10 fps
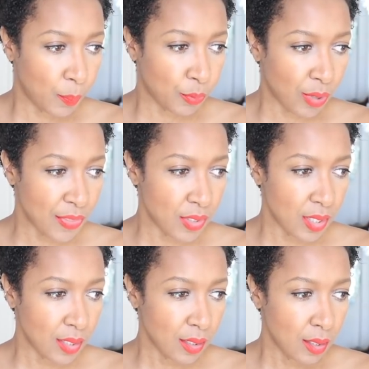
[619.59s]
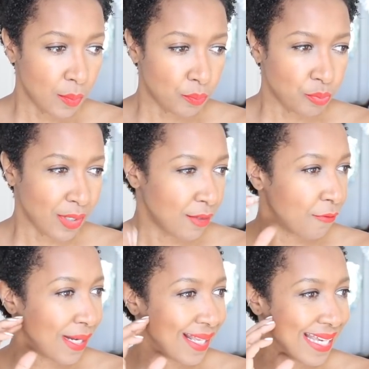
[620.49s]
Brother, Brother
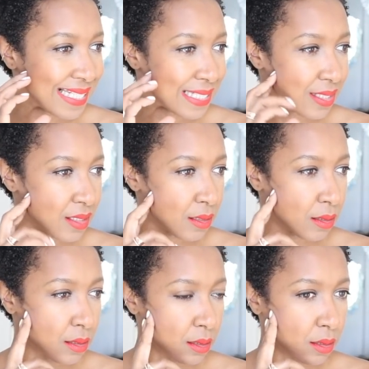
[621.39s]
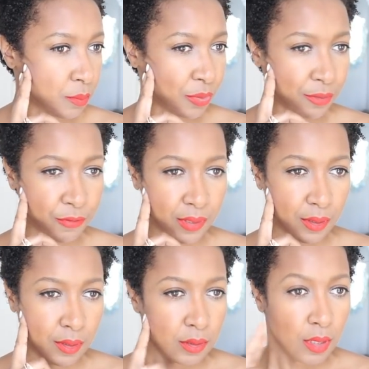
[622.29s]
Vellies? Brother,
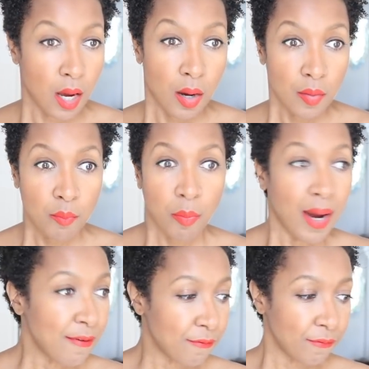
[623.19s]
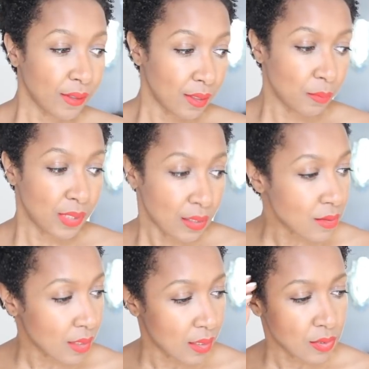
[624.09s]
my fucking
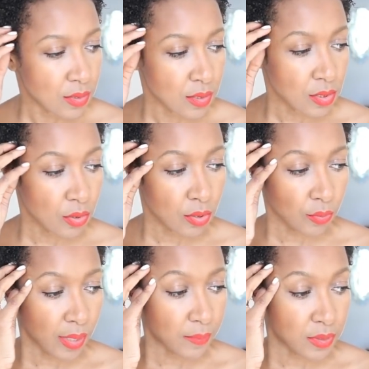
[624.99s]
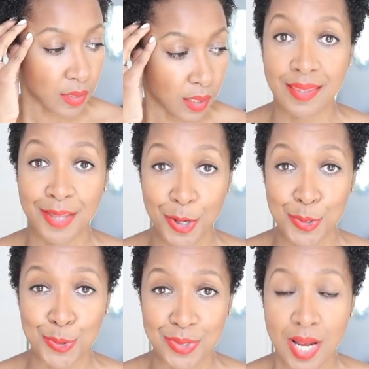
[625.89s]
pronunciations are so crap today.
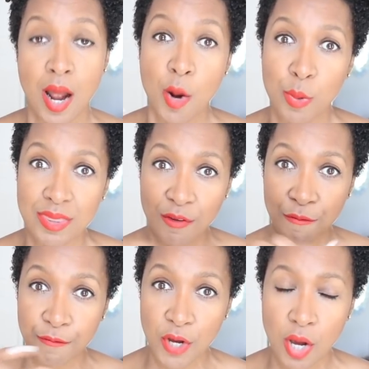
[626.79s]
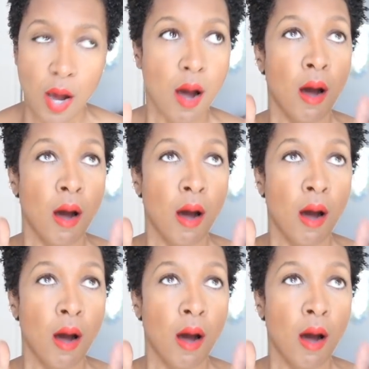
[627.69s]
Those with the fur.